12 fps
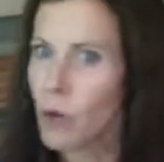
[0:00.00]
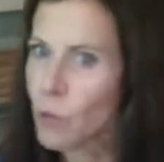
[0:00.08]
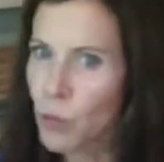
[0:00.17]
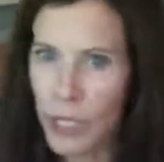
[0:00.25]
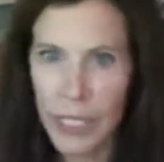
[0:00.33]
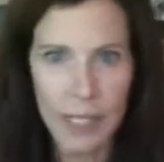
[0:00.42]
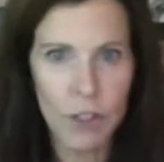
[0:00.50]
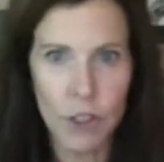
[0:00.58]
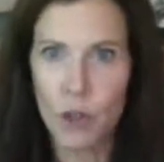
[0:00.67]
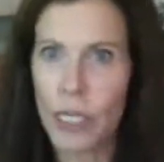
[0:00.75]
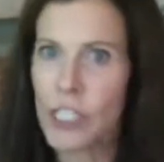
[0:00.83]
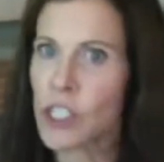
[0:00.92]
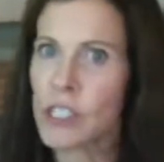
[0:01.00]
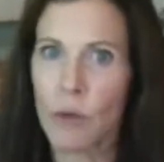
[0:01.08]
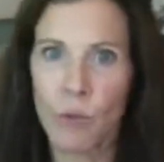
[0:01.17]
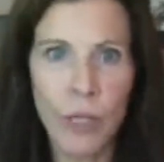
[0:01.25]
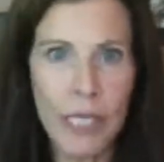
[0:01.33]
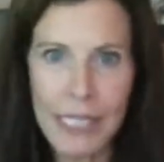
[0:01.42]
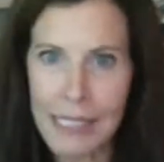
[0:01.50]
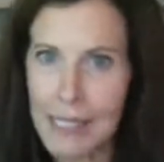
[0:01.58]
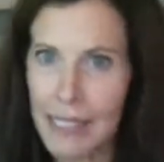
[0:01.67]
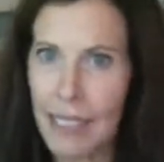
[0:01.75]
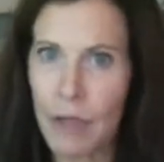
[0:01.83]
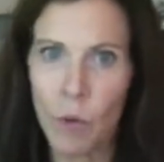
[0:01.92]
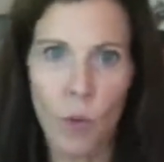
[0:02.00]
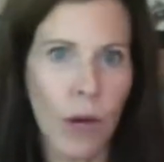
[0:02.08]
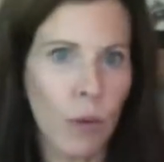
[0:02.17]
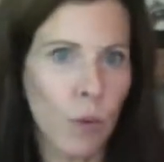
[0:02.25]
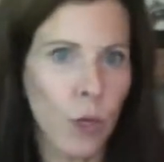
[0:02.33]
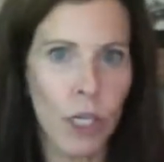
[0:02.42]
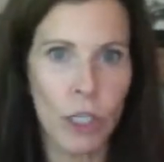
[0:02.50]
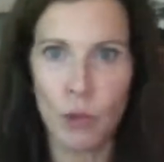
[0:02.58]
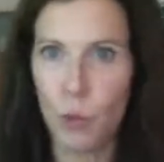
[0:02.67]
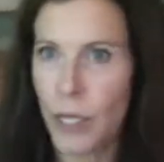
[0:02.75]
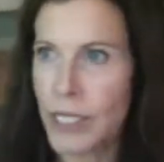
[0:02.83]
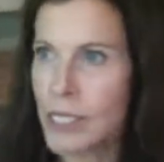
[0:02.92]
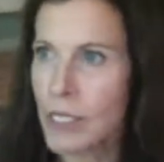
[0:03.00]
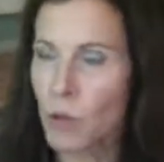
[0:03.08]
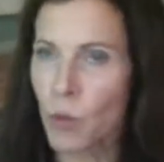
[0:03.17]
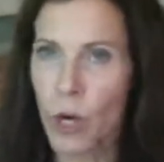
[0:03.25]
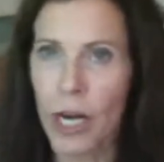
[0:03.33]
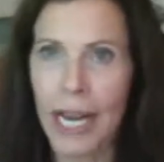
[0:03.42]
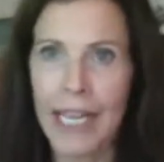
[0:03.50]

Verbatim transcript: really in the trenches and really seeing what worked, what didn't work.